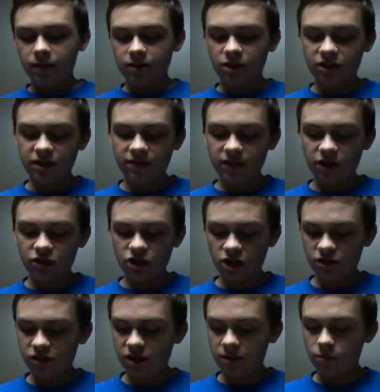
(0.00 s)
Doesn't even
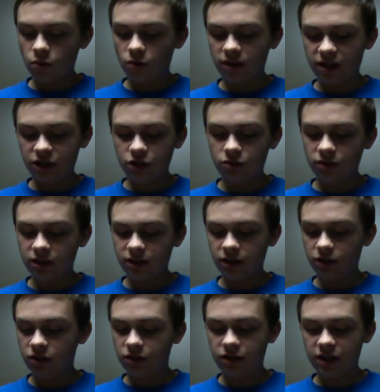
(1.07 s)
adjust anymore. These
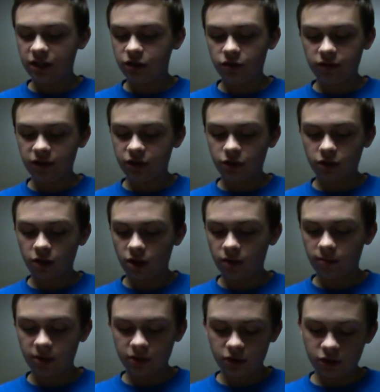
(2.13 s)
units are
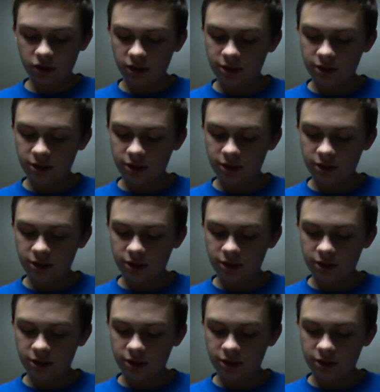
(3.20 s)
garbage.